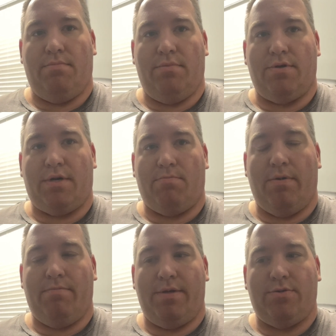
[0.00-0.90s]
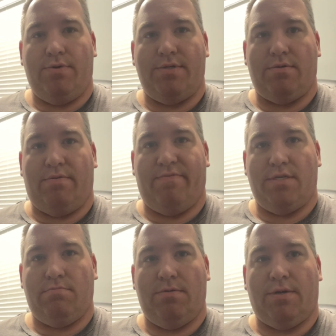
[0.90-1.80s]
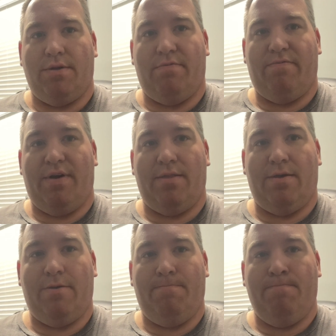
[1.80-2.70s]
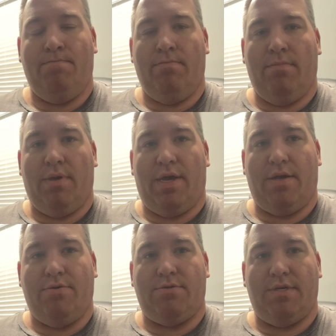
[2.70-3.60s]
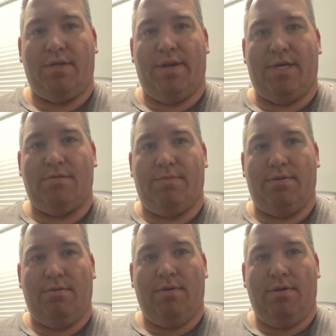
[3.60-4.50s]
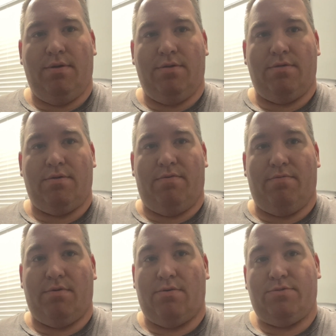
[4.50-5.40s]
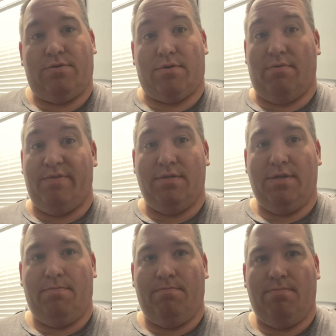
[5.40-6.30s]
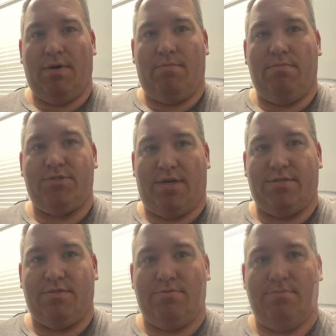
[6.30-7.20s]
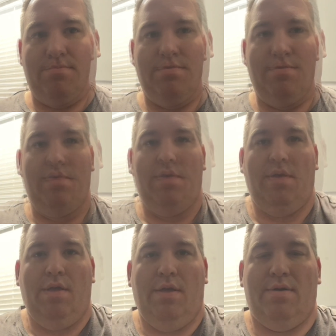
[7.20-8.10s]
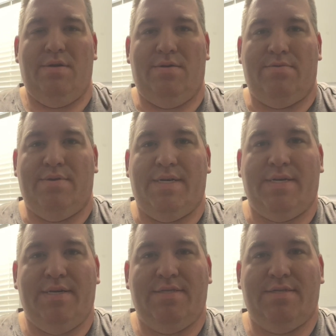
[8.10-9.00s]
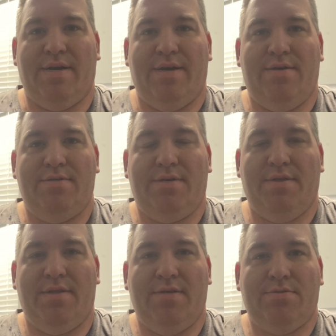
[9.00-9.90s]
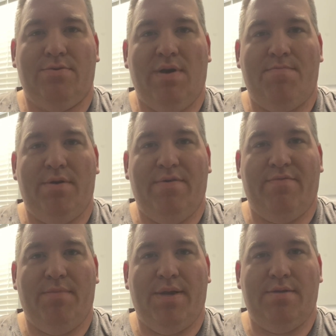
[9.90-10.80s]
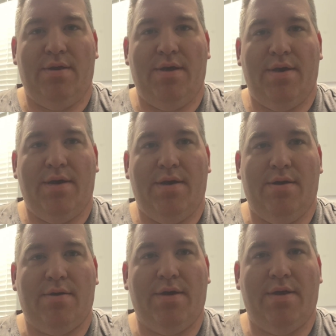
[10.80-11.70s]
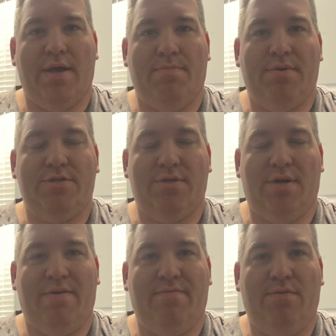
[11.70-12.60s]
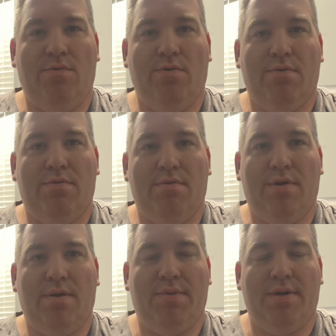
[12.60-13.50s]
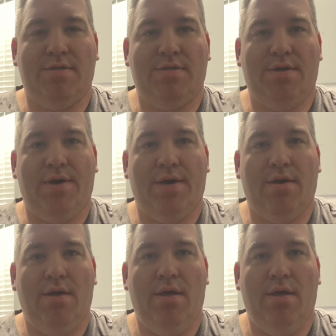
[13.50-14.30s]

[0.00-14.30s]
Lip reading: Look up Replay Toys on Facebook and you'll find them and you'll see the announcement. So go visit him. I'm going to try to. All right, guys and gals, I think that's going to wrap it up for me today. Again, happy July 4th, Independence Day.